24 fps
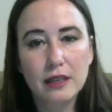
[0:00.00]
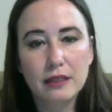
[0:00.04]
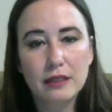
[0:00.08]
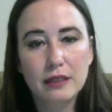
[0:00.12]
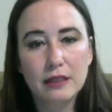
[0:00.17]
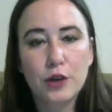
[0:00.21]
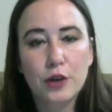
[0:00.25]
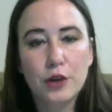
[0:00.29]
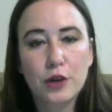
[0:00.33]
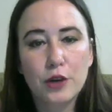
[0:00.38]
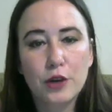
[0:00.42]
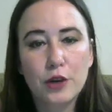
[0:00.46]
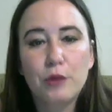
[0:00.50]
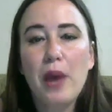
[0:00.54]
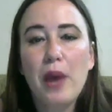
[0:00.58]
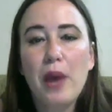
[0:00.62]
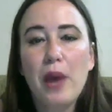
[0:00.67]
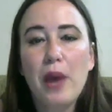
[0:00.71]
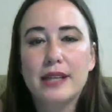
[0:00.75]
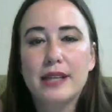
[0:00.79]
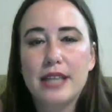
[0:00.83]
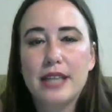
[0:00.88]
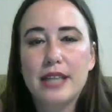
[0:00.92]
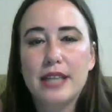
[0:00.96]
don't pay
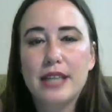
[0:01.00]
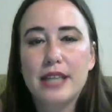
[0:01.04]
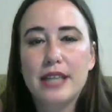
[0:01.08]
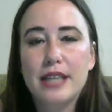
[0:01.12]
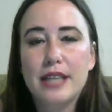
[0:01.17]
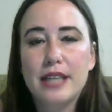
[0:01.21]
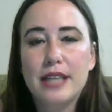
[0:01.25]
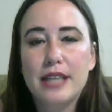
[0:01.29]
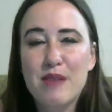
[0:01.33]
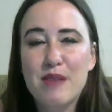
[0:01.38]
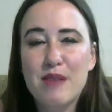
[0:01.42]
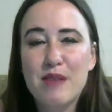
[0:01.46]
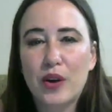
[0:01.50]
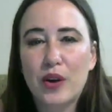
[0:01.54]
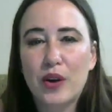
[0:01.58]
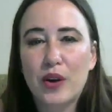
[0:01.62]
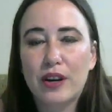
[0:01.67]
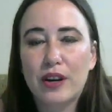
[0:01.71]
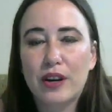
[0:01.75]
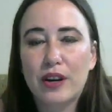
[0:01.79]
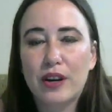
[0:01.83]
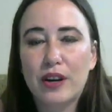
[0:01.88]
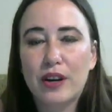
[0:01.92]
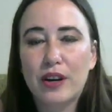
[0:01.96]
on time
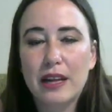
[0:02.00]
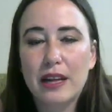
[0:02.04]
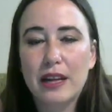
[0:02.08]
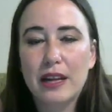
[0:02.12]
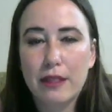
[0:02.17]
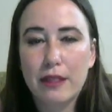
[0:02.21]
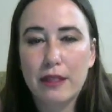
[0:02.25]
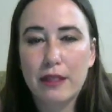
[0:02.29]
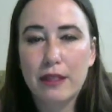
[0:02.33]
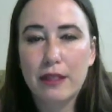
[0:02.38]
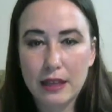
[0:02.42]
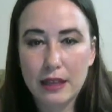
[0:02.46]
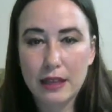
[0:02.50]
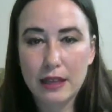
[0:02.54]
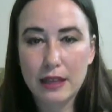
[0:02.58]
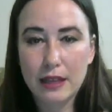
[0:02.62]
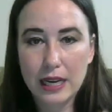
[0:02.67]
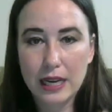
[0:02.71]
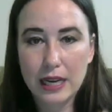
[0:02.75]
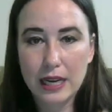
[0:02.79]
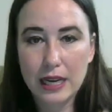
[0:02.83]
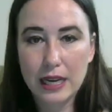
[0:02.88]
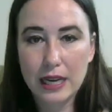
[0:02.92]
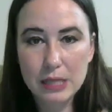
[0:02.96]
or anything like that.
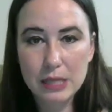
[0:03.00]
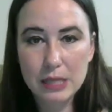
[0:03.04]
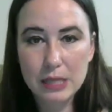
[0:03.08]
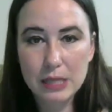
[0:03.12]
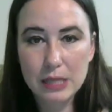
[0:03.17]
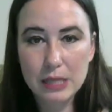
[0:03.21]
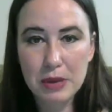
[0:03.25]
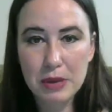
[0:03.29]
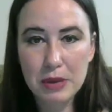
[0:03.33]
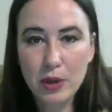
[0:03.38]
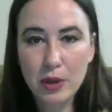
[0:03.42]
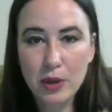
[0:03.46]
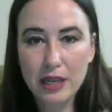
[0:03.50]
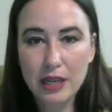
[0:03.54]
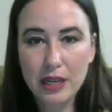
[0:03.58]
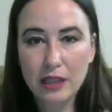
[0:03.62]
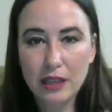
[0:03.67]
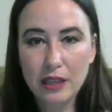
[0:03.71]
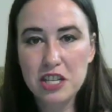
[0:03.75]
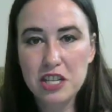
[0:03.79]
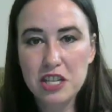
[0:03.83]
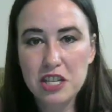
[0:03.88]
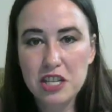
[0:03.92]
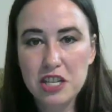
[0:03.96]
Everybody's been pretty
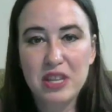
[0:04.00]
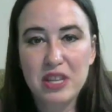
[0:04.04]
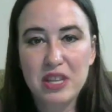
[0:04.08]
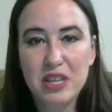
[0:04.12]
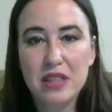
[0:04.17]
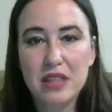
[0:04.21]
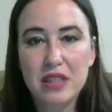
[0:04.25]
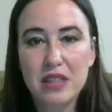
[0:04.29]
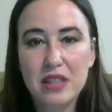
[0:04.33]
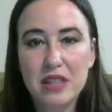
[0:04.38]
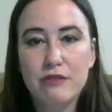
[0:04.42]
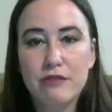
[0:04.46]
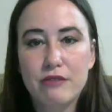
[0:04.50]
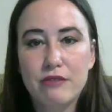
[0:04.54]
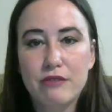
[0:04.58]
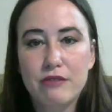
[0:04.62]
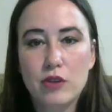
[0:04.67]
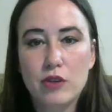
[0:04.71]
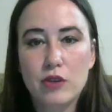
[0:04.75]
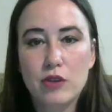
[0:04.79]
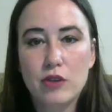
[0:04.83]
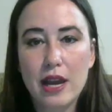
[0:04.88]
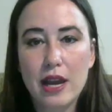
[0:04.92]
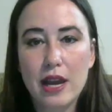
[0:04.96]
legitimate that I've
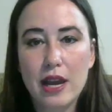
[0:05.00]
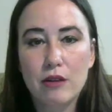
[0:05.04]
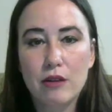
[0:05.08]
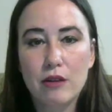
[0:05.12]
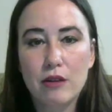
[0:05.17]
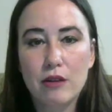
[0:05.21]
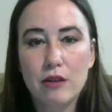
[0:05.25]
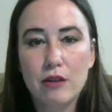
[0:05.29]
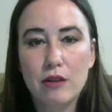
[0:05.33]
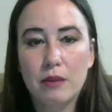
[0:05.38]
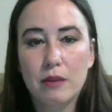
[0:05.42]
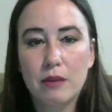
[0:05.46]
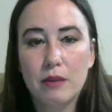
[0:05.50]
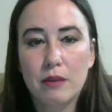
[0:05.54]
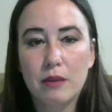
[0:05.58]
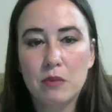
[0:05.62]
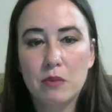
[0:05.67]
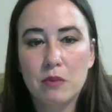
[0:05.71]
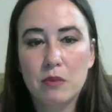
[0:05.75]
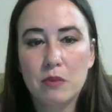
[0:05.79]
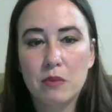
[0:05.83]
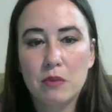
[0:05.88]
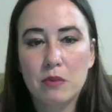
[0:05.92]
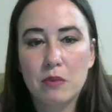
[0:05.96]
tried out,
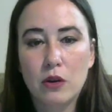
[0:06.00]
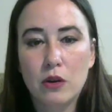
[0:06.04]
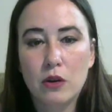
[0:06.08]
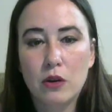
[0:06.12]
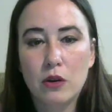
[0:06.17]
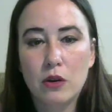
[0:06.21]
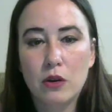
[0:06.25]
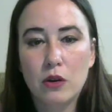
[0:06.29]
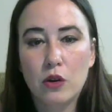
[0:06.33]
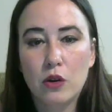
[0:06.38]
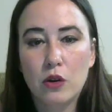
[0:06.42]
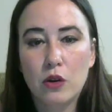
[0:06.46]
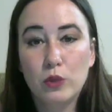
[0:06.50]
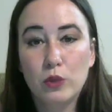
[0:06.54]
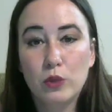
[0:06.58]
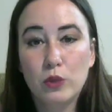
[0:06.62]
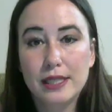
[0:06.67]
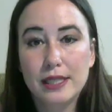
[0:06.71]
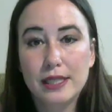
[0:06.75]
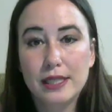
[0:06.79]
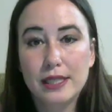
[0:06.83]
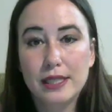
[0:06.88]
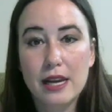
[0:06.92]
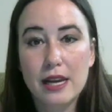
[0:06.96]
which
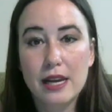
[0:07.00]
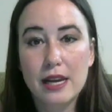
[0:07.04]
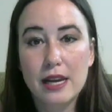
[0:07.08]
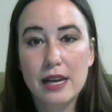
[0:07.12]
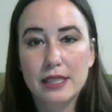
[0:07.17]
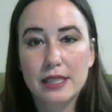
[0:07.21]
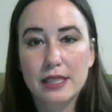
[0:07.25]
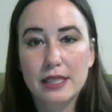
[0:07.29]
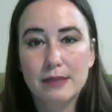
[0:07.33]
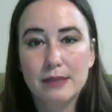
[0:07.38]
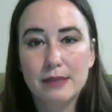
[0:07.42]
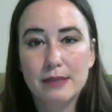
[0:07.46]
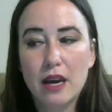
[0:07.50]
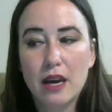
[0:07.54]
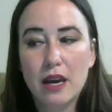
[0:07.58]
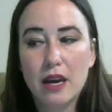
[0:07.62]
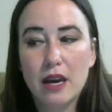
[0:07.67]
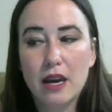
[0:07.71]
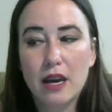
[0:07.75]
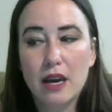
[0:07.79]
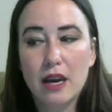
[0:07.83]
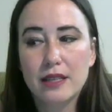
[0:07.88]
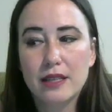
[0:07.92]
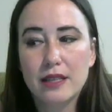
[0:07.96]
is nice
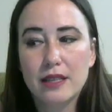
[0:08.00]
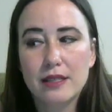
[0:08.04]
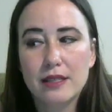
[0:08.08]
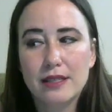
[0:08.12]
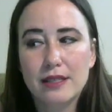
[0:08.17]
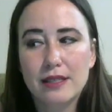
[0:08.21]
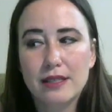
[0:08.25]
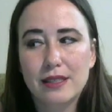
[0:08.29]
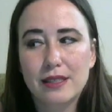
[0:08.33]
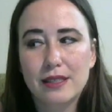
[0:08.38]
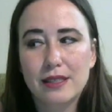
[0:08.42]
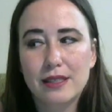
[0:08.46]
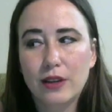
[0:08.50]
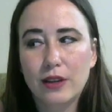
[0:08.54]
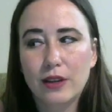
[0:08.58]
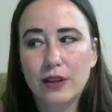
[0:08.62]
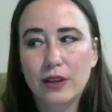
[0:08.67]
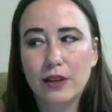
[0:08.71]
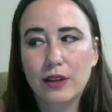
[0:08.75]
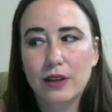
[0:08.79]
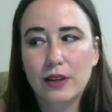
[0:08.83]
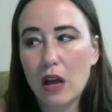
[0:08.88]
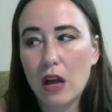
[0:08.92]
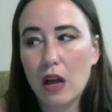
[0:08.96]
because, you
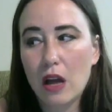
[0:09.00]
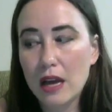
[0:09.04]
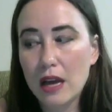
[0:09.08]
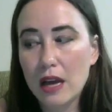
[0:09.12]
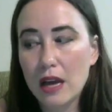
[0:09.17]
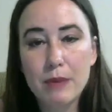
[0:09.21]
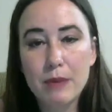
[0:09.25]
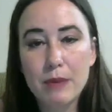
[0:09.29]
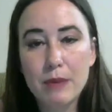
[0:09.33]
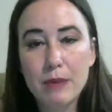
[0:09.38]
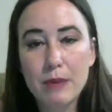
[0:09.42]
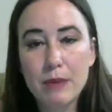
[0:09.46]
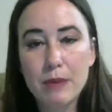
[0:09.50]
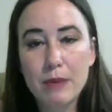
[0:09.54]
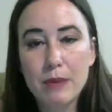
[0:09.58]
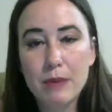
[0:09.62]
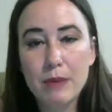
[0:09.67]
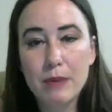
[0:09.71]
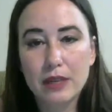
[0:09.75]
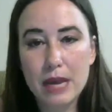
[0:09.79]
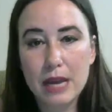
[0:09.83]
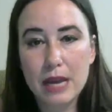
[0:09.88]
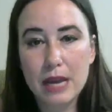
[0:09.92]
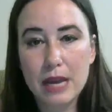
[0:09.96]
know, a lot of people are
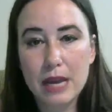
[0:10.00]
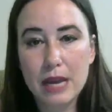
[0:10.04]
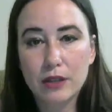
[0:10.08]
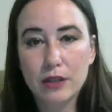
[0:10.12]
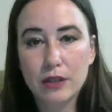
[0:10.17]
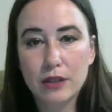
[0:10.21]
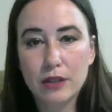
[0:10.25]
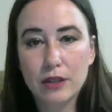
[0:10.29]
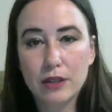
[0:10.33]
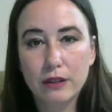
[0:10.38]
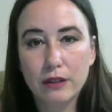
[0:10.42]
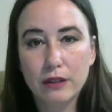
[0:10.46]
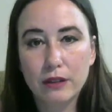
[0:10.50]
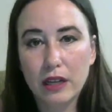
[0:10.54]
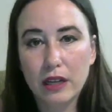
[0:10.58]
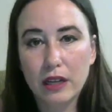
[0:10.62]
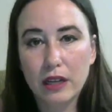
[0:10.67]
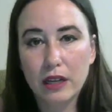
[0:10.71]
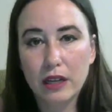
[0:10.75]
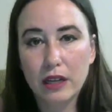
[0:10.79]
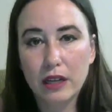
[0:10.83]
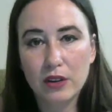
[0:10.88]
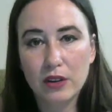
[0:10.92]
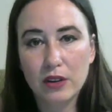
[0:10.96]
skeptical. They
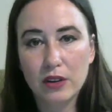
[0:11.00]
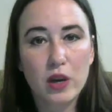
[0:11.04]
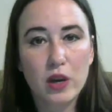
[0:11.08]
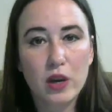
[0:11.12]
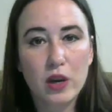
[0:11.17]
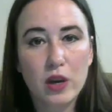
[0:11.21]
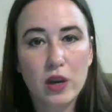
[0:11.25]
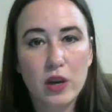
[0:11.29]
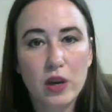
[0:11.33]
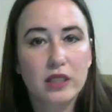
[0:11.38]
don't know